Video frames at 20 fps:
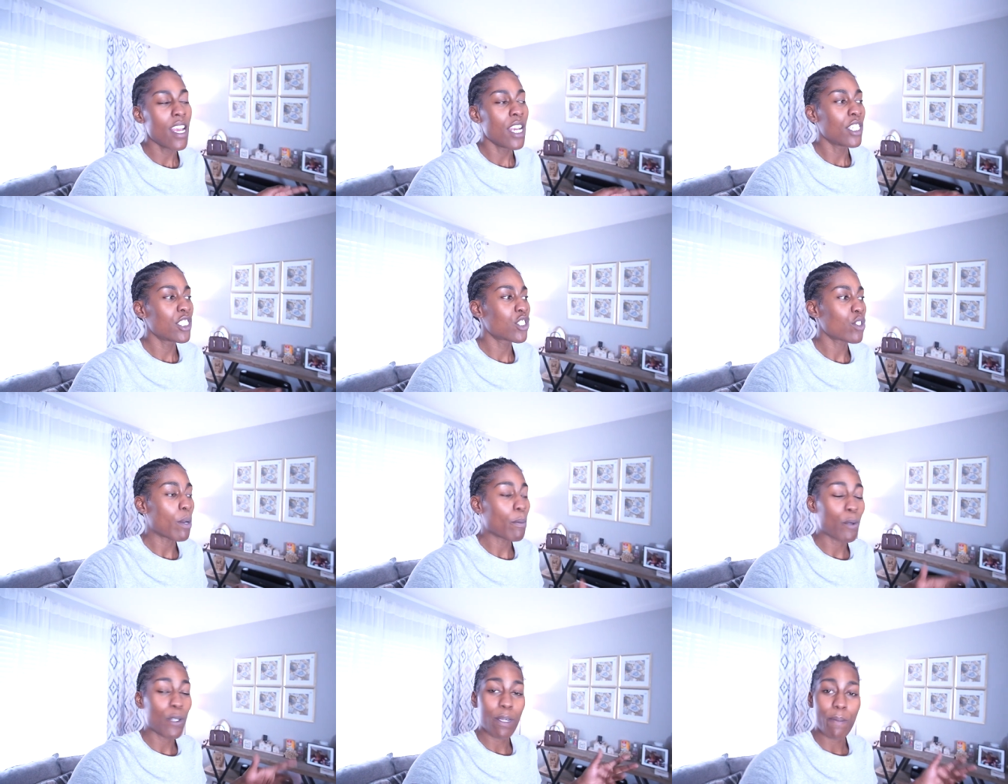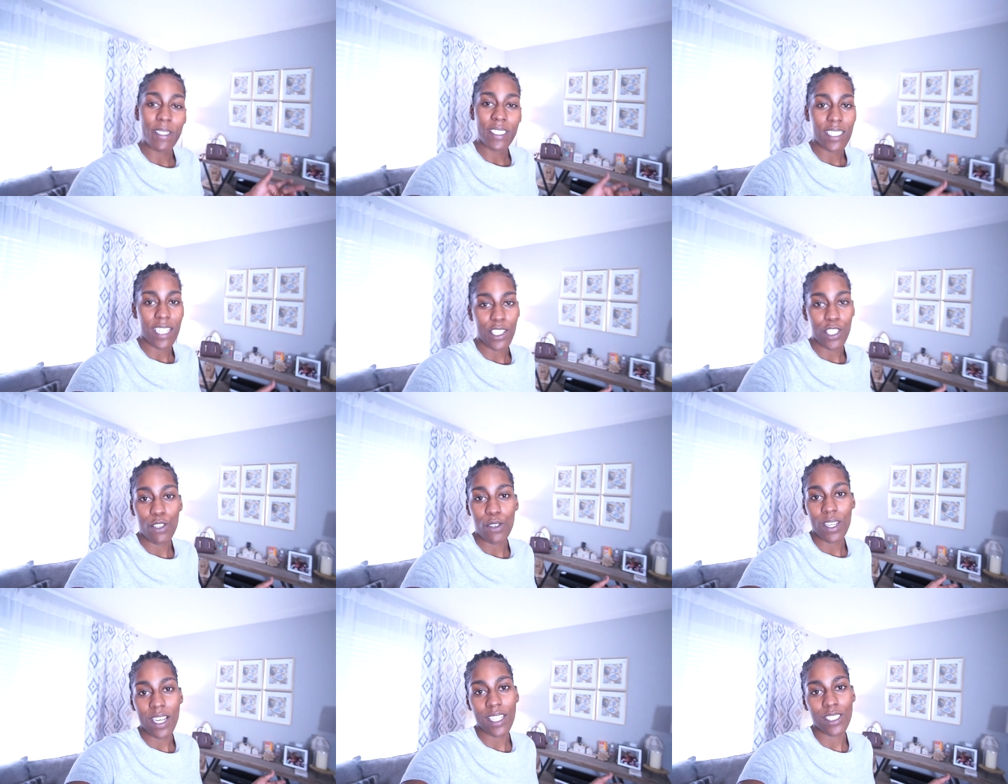So I'm going to be
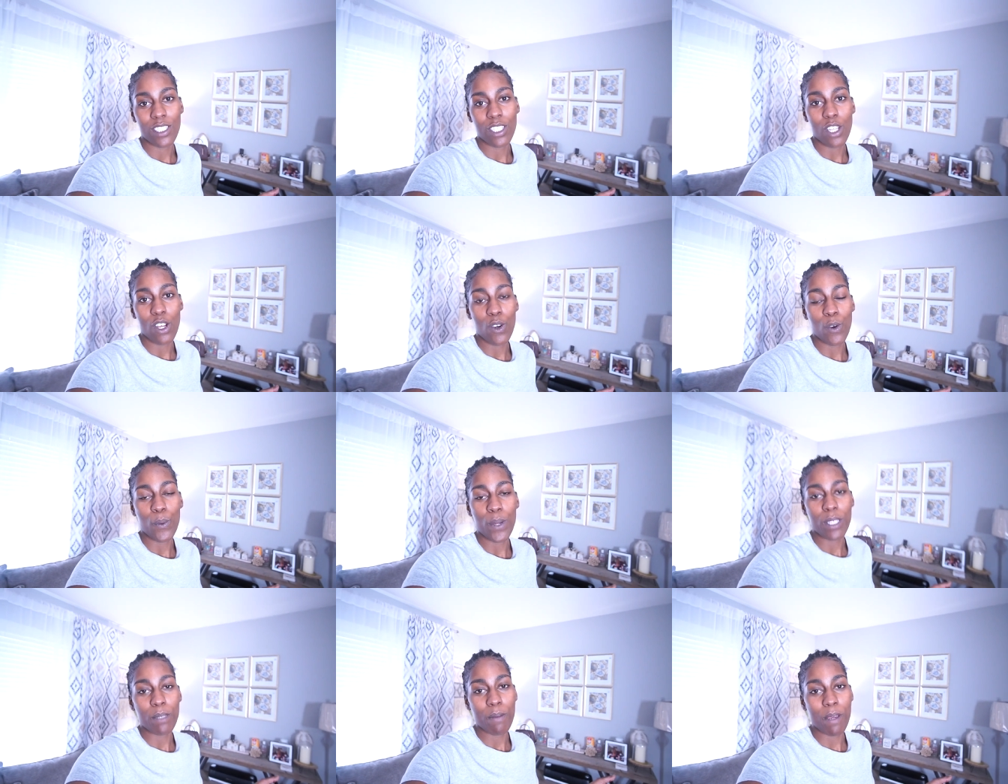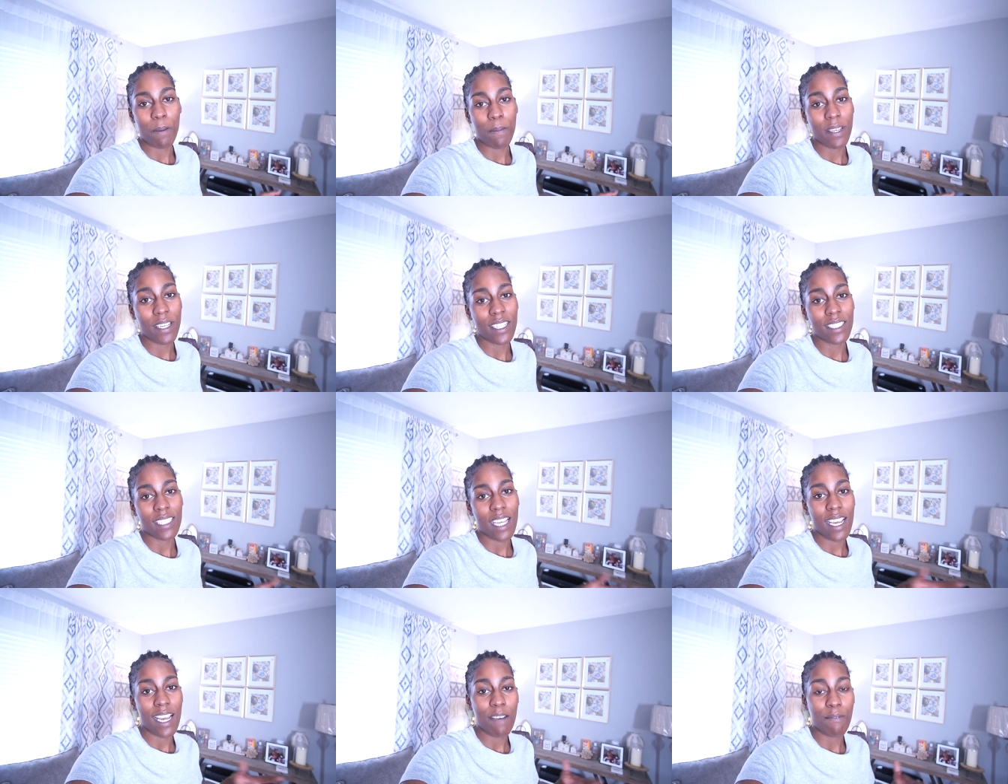taking you guys along with me because
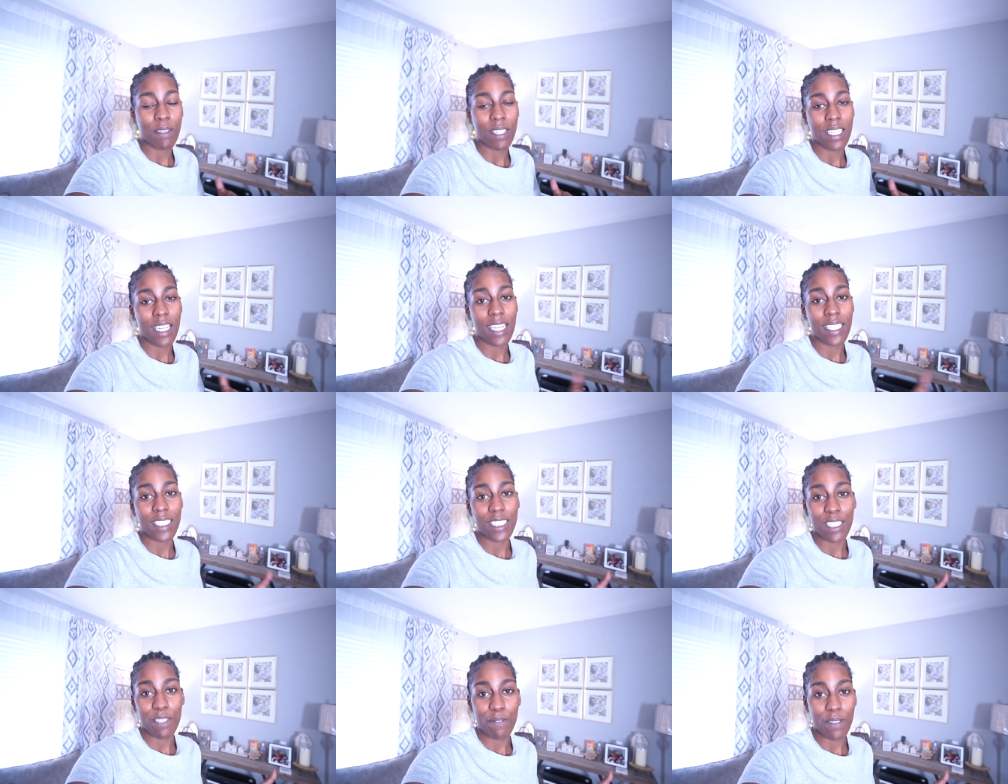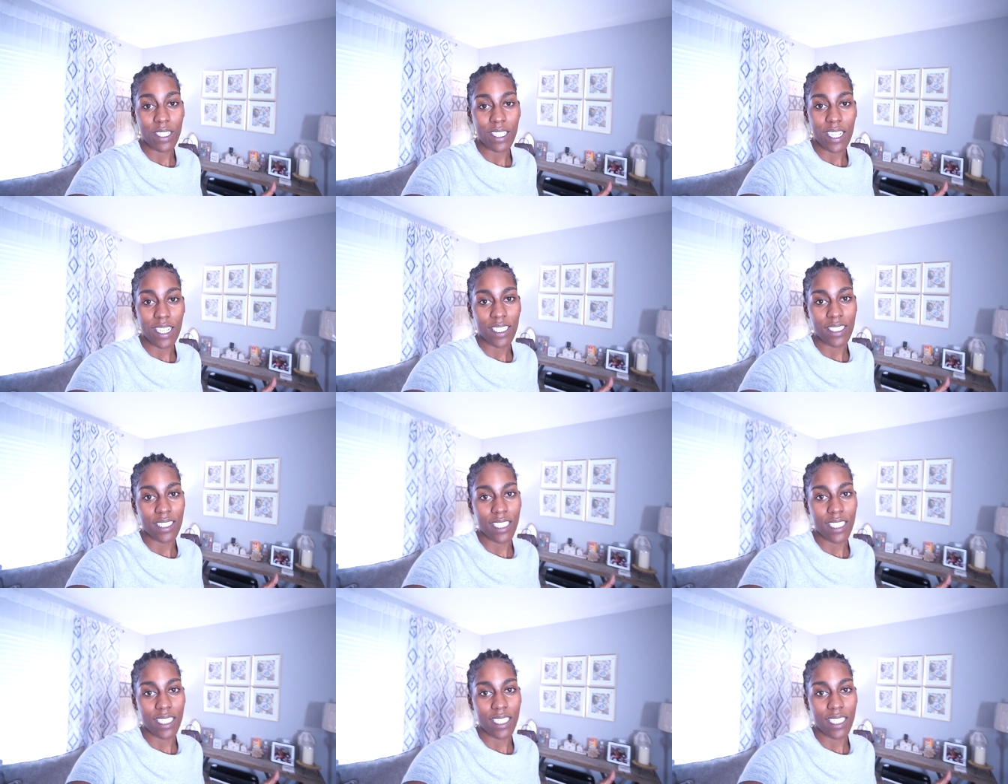I have a lot of different things